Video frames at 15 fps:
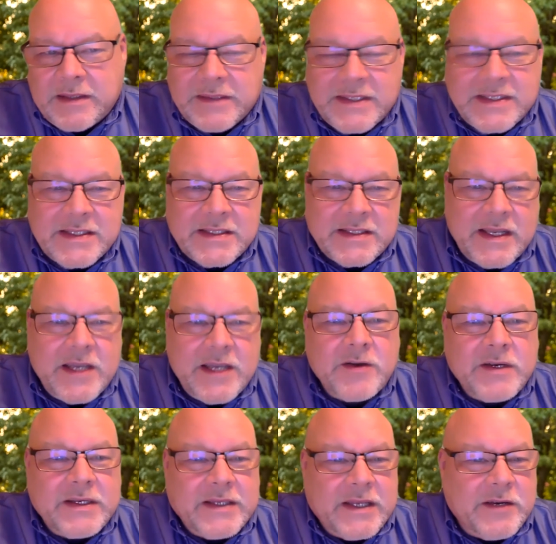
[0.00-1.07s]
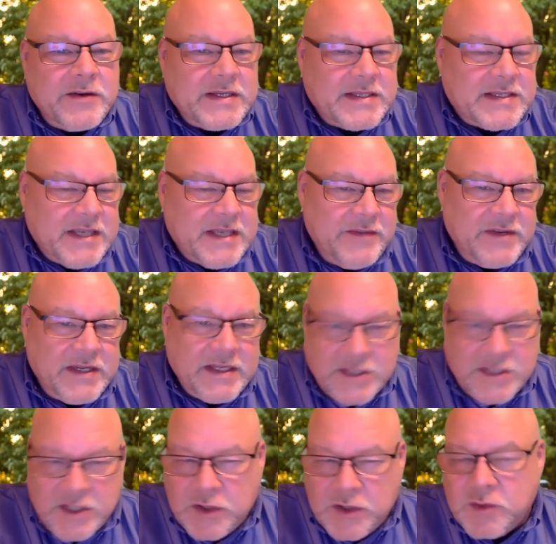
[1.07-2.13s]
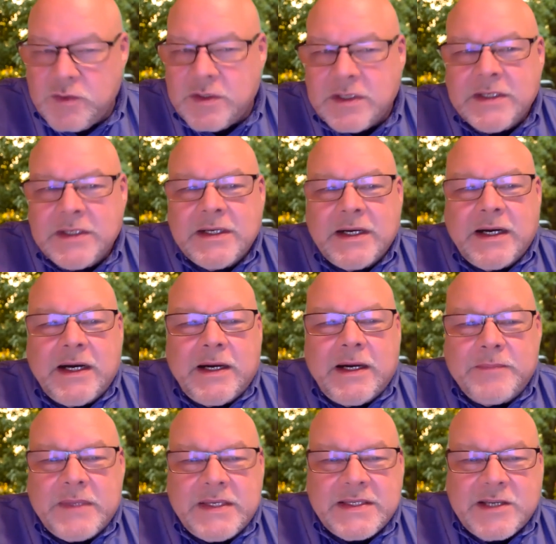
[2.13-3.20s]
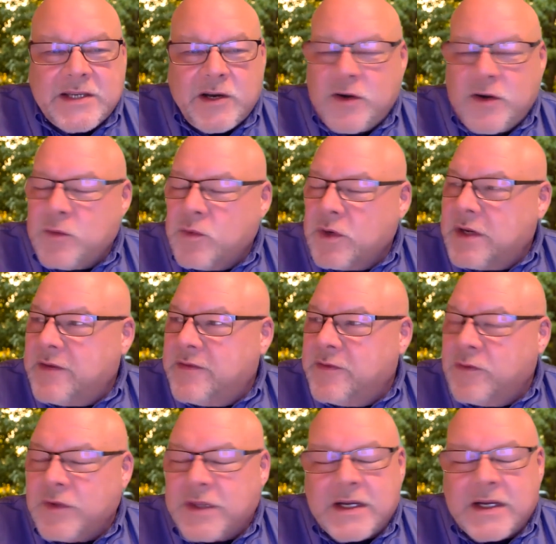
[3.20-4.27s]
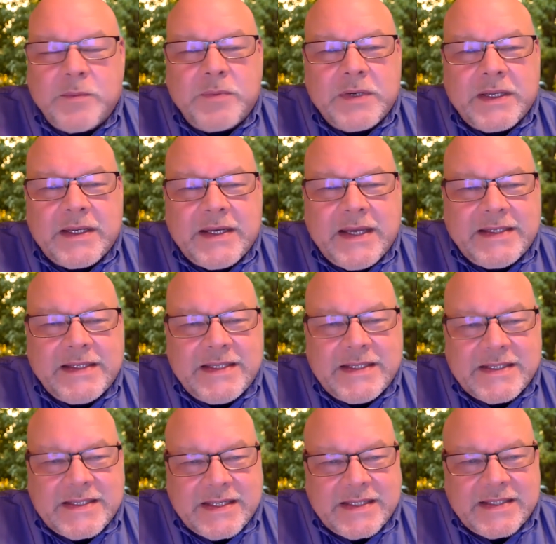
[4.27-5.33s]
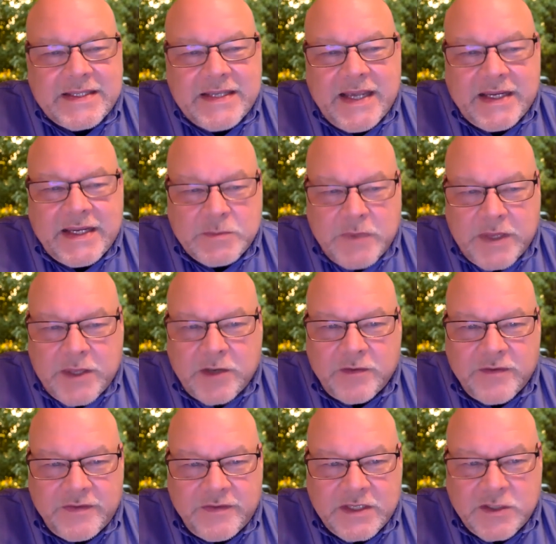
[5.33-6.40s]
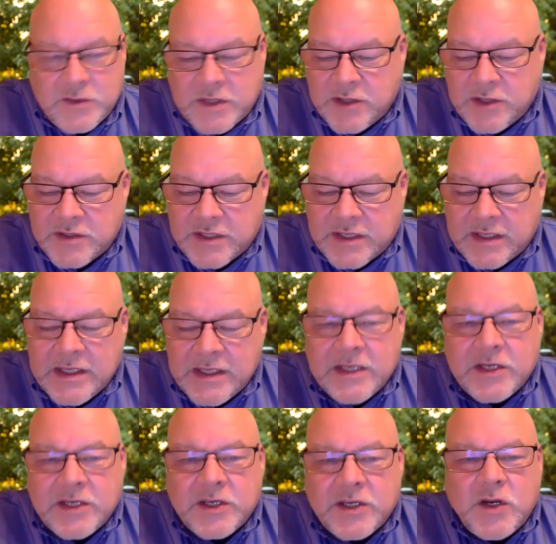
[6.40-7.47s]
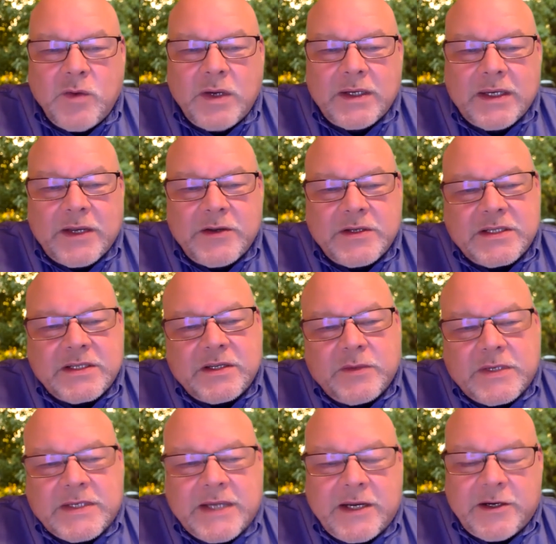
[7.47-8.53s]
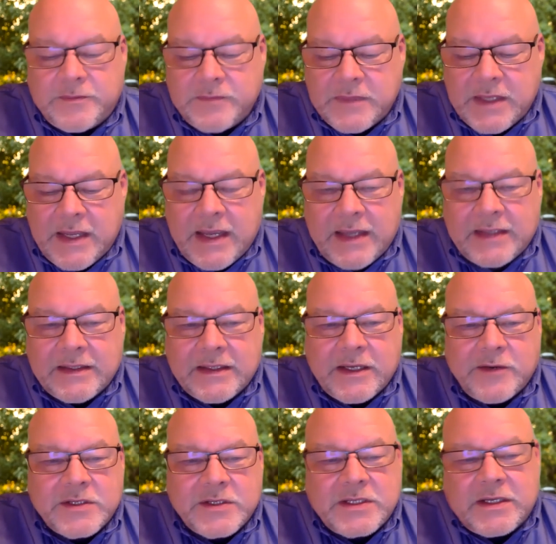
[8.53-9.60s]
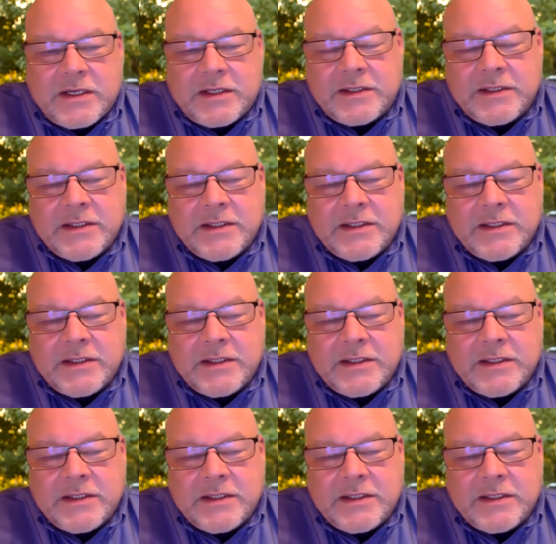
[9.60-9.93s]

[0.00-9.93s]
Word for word: this is Larry. Larry is 72. Um, he started working for the company in 1968. He's been there 52 years. And you know what? Larry's going to retire and Larry's going to